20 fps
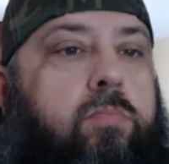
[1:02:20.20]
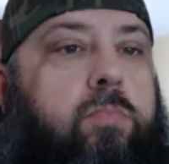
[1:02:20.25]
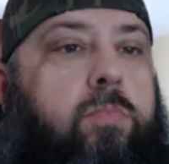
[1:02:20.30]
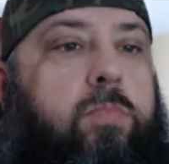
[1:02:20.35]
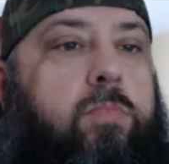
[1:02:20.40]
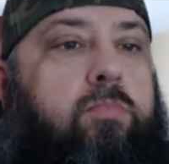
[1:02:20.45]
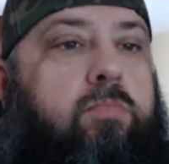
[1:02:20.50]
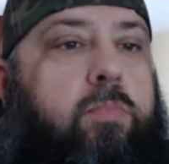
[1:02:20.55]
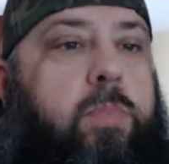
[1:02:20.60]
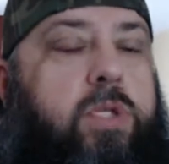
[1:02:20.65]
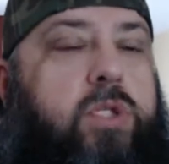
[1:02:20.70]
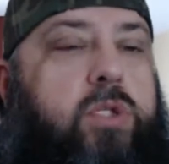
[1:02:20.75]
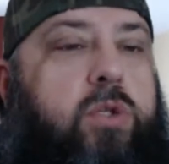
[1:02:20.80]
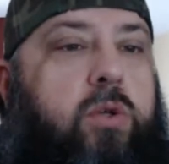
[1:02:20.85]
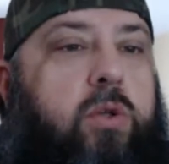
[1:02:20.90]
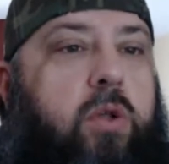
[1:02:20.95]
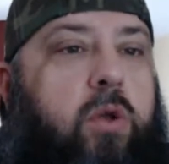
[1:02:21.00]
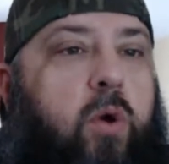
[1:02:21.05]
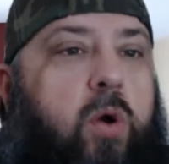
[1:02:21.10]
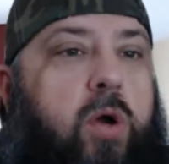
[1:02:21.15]

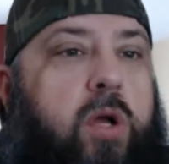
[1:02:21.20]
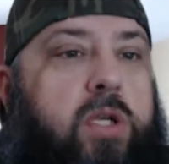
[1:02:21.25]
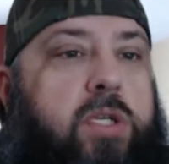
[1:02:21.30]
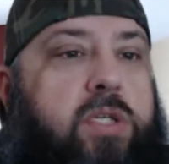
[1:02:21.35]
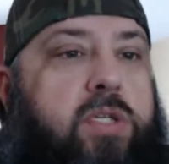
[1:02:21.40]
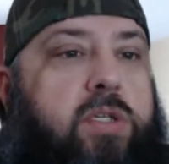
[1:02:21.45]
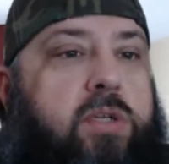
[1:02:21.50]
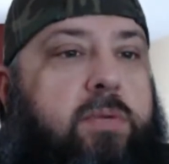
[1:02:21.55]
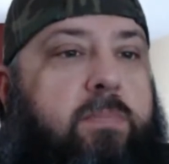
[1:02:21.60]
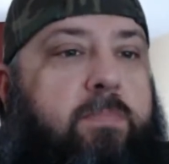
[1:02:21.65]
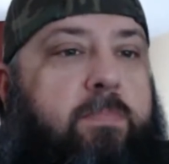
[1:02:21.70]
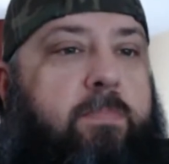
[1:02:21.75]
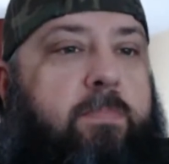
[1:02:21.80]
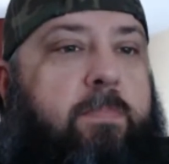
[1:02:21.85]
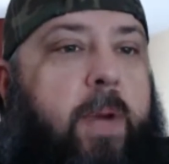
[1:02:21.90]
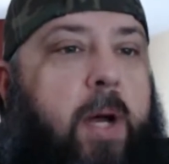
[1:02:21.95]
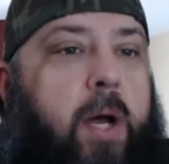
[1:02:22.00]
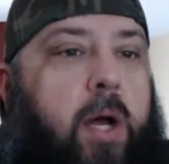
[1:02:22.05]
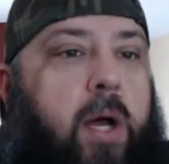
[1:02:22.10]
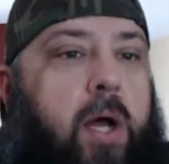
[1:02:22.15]
Mr. Lewis,
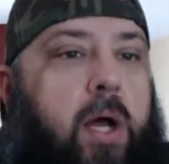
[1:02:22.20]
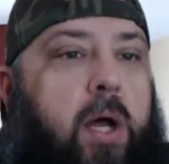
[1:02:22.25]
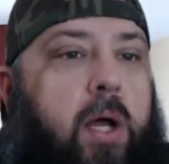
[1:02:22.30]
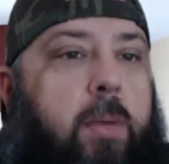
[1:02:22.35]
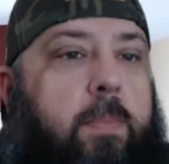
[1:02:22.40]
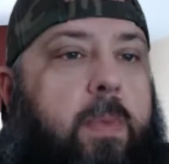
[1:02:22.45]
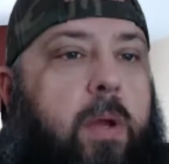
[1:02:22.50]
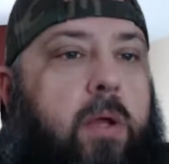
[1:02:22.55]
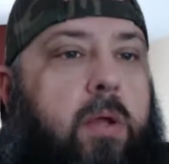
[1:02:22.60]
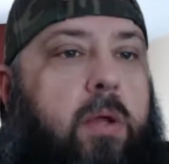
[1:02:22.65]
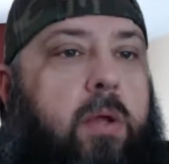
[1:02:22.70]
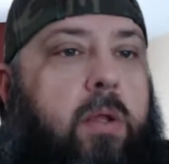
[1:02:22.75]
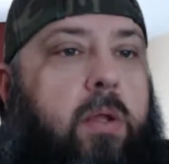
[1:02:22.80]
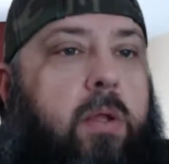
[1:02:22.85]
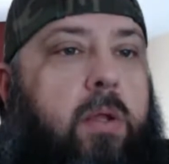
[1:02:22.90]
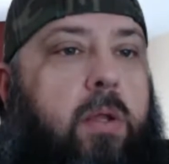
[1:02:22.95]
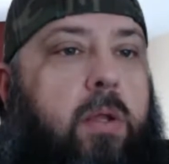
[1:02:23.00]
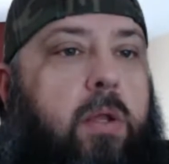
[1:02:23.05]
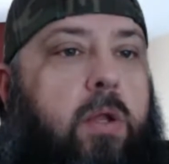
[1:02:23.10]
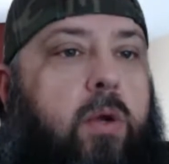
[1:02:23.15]
Bob
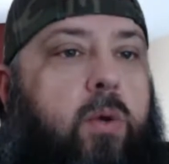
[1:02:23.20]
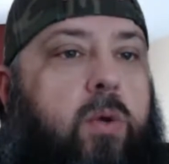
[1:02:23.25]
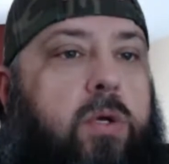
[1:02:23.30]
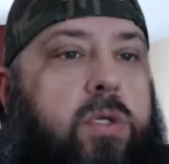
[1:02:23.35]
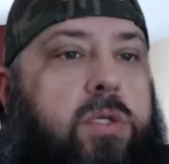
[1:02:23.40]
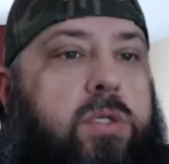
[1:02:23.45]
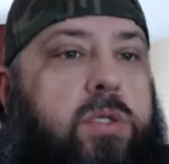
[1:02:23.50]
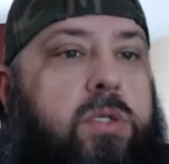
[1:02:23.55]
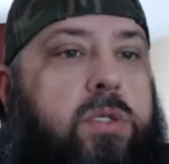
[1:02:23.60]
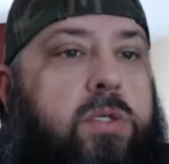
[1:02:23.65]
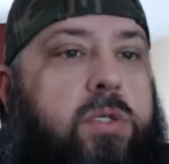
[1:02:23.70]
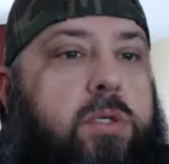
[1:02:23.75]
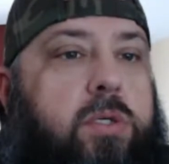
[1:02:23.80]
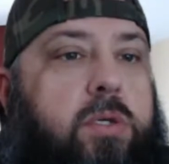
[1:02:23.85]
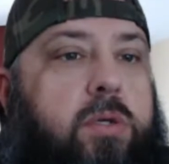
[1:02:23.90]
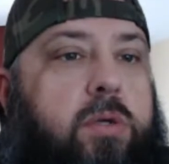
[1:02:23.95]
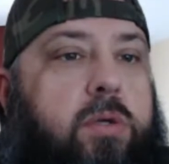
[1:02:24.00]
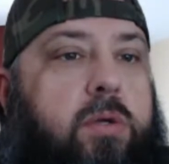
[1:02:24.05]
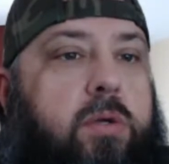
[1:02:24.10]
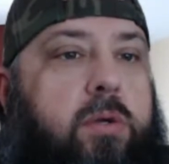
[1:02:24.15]
Lewis.
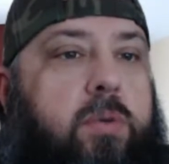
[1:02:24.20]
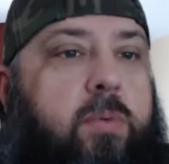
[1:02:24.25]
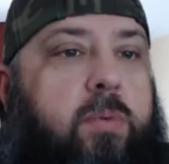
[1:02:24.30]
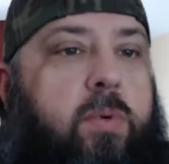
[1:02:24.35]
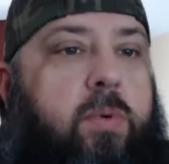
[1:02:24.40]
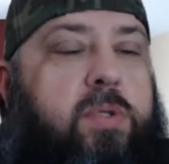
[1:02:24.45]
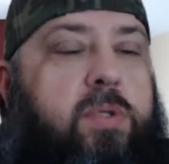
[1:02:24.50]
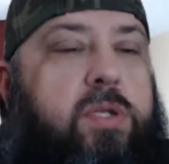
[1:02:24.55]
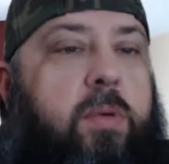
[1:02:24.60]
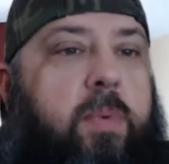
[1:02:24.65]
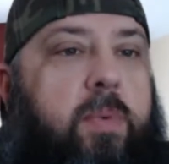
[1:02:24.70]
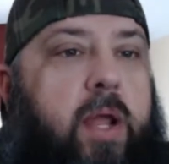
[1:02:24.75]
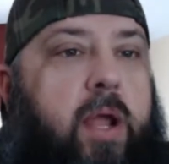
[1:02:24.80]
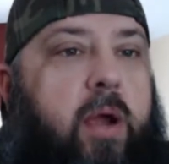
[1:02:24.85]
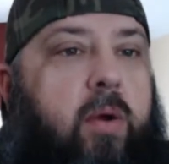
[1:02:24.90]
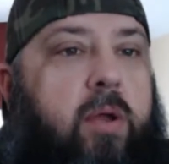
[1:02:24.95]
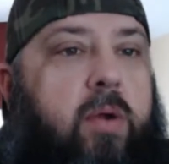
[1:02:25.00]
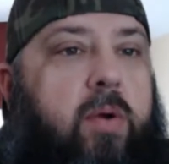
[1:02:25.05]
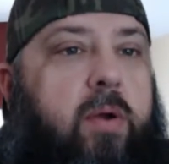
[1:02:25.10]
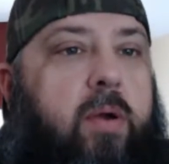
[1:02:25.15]
What's up, buddy? How are you?